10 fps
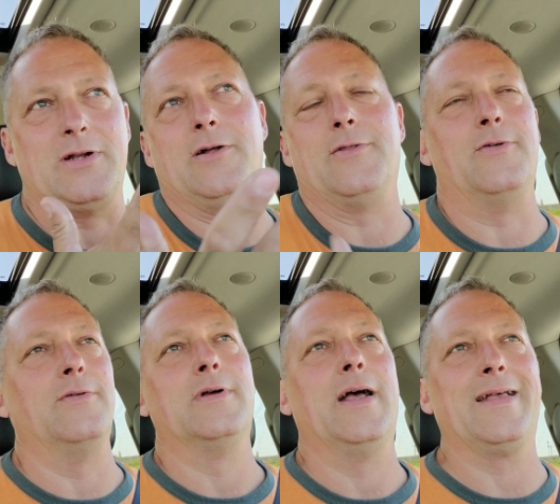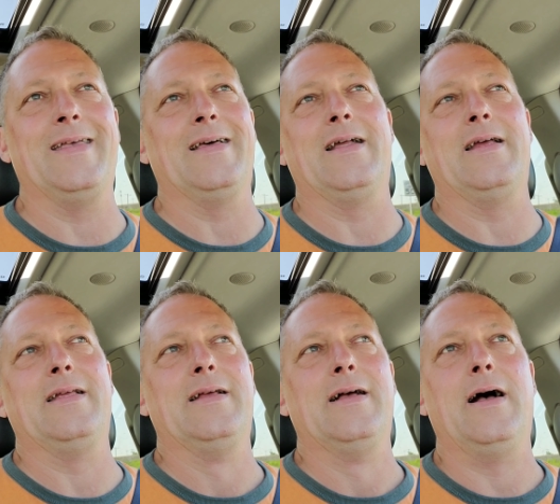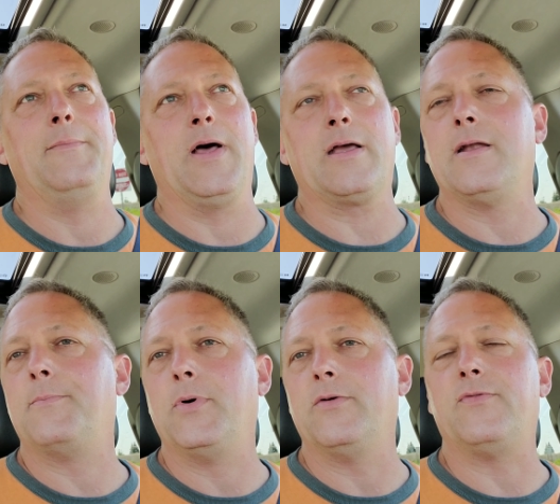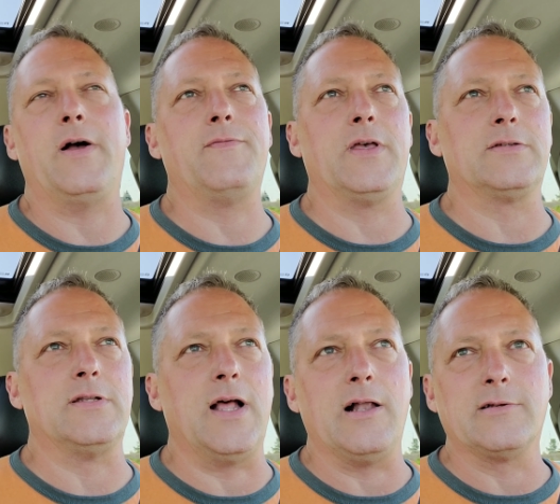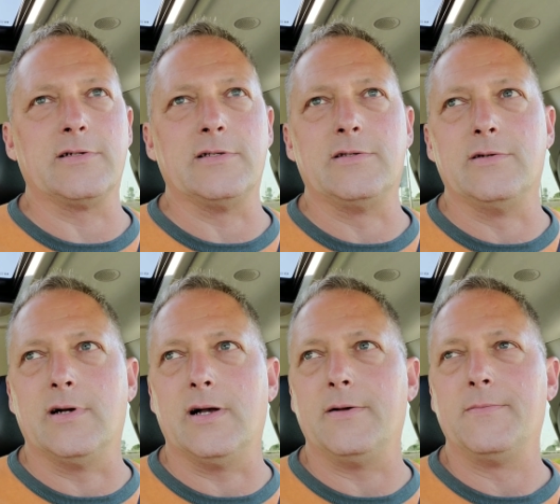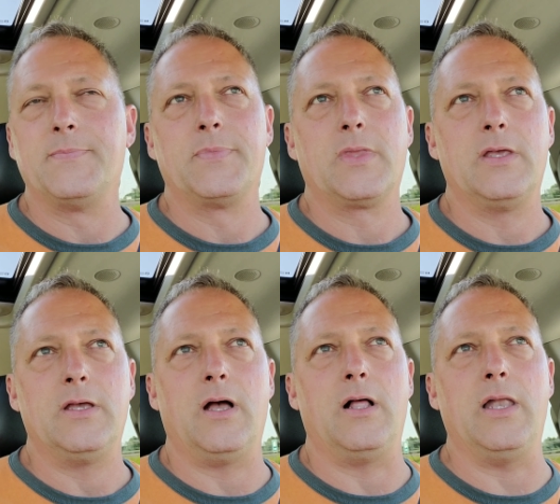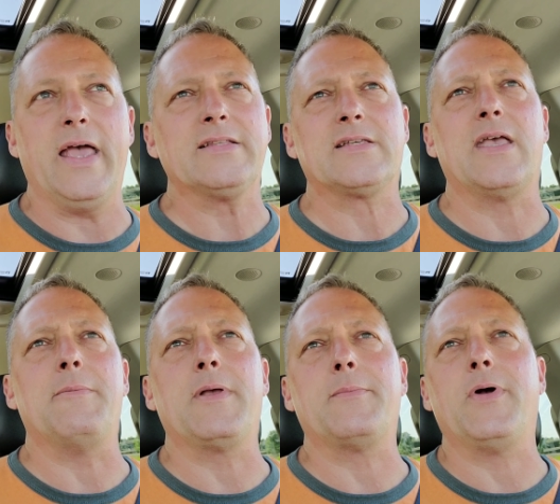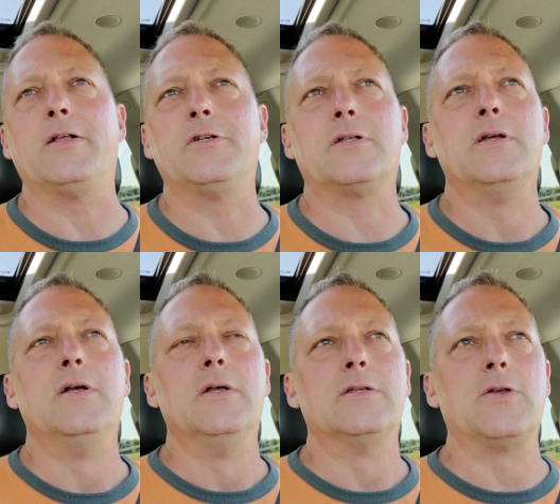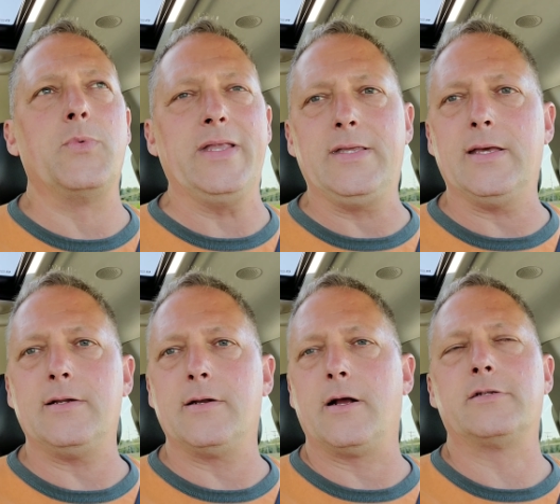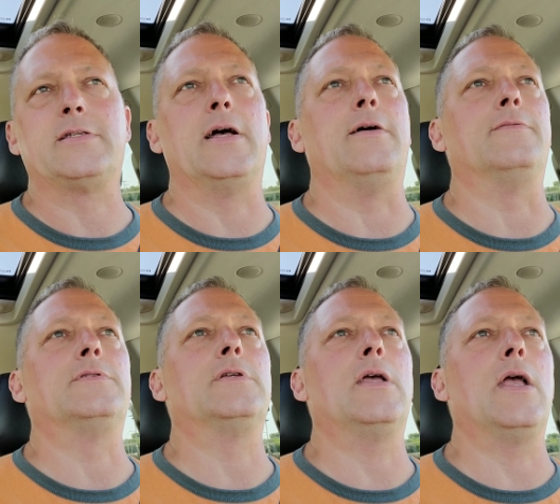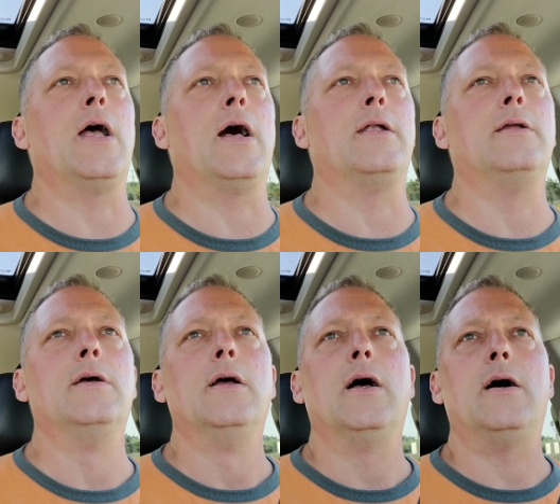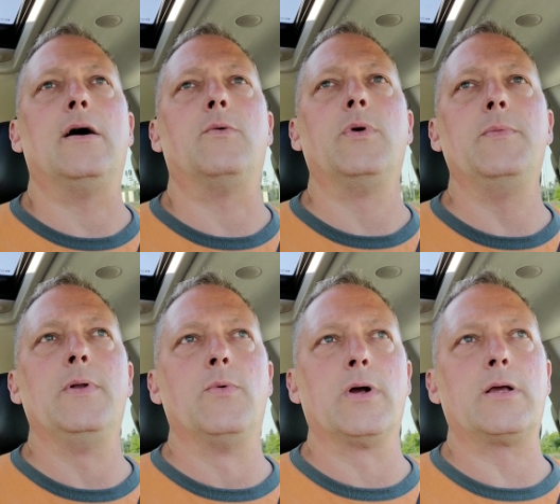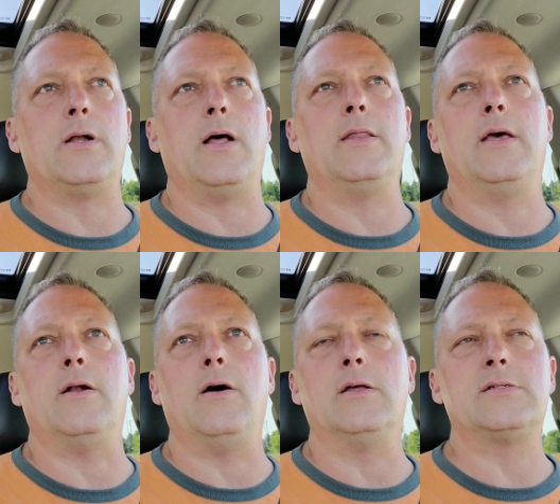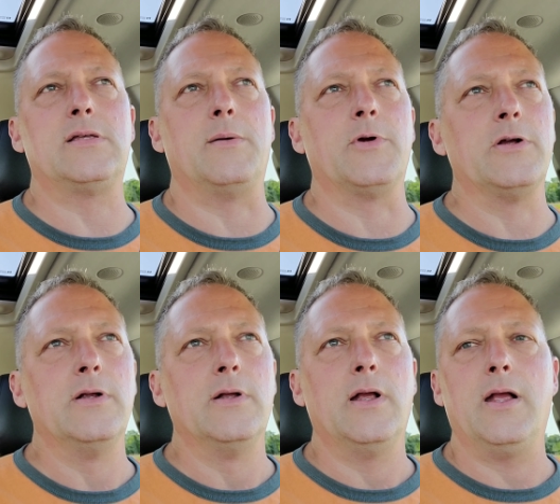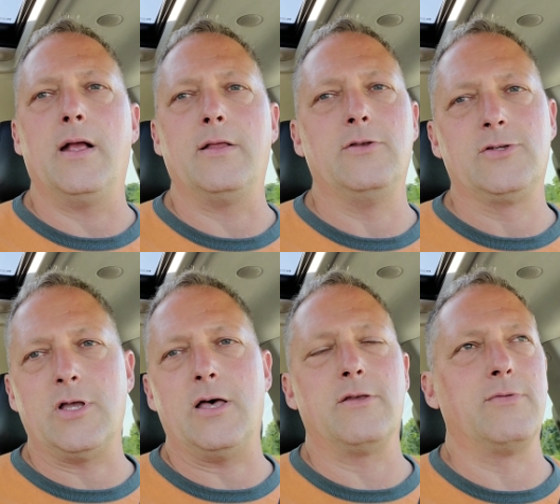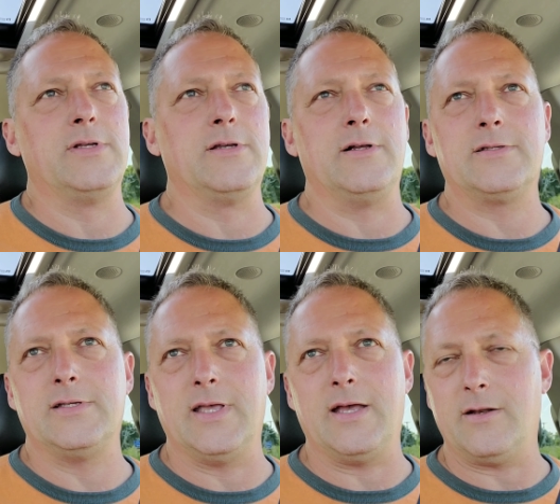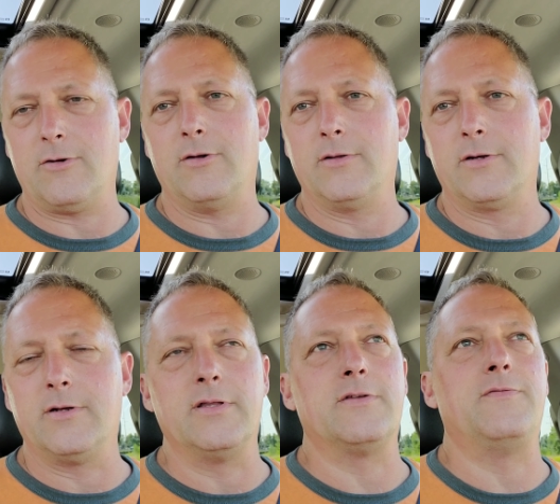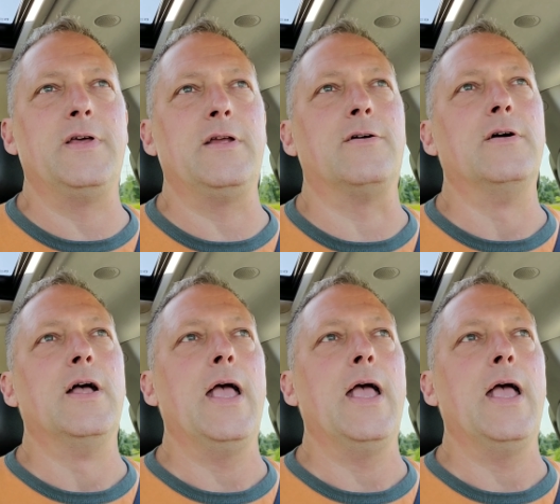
Although, again, I, I'm not going to put $5,000 into a, a, landscaping project. So we did it ourselves. And uh, we've been working on that all summer. And you saw the results in that earlier in this video.